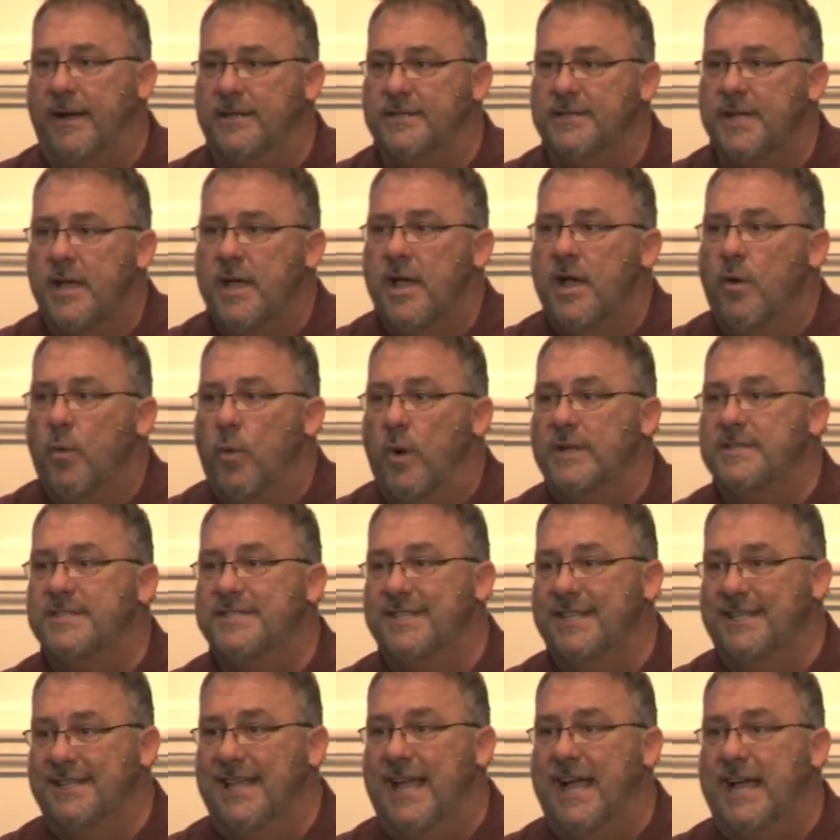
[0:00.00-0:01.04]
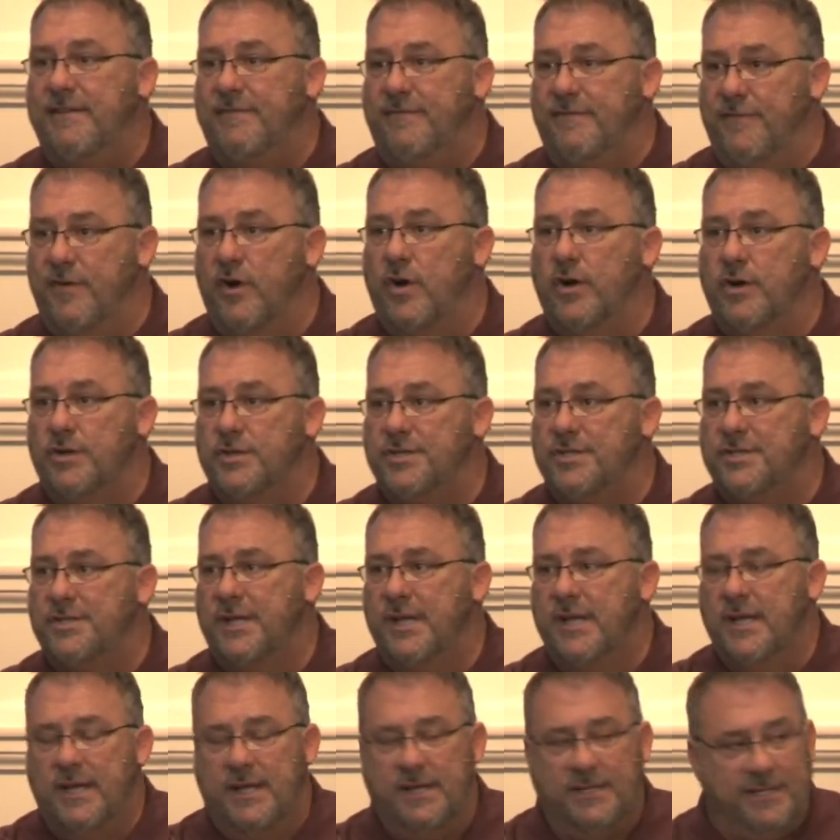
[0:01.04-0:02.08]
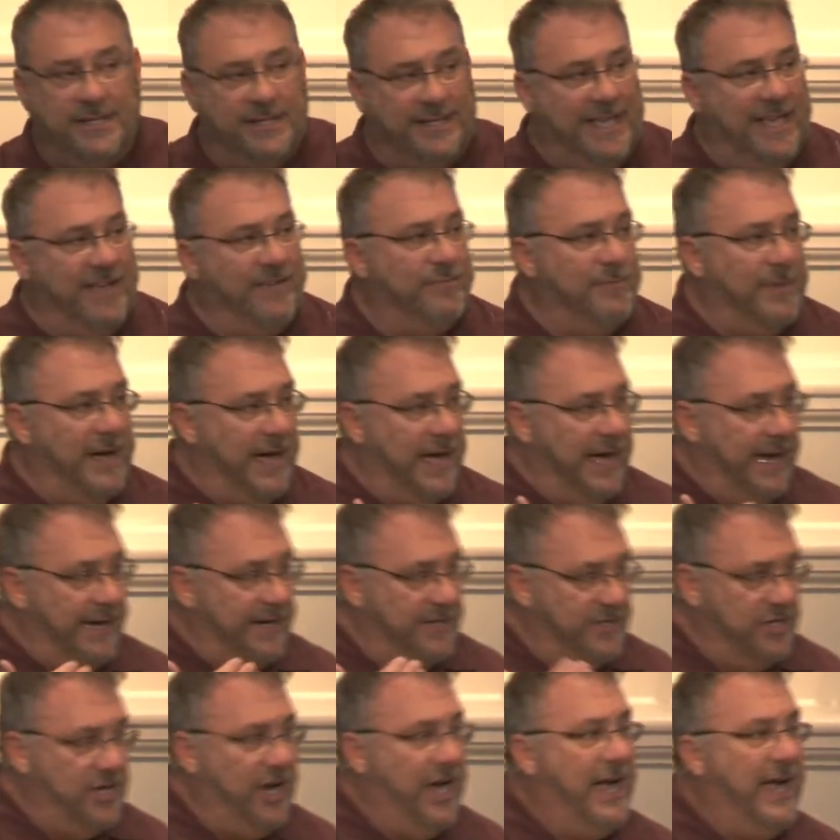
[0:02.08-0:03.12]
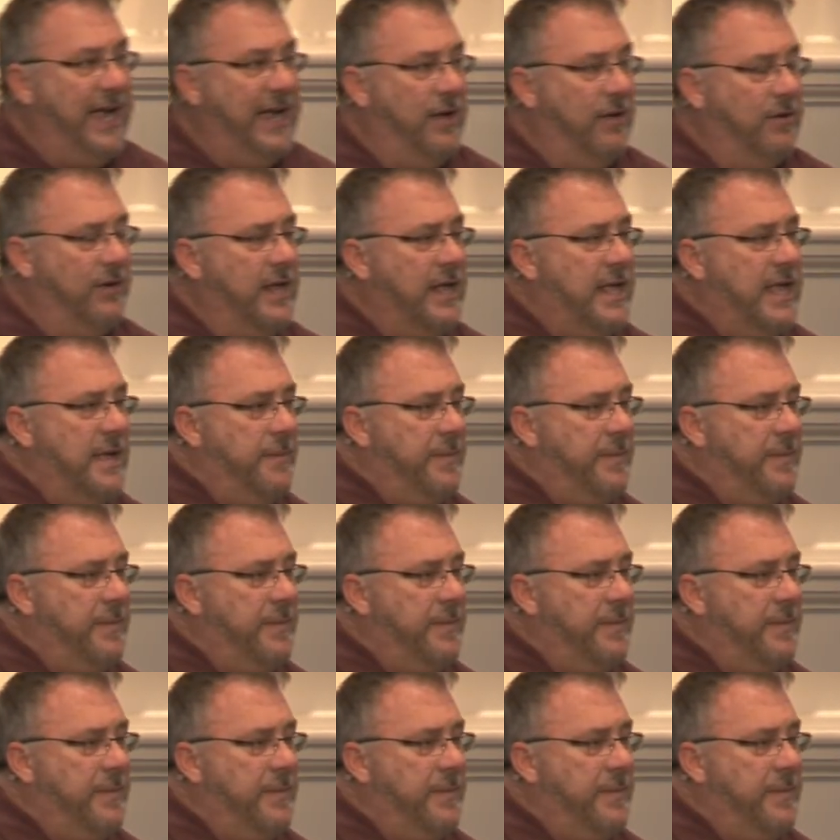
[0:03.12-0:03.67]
is what's the life verse to give my child?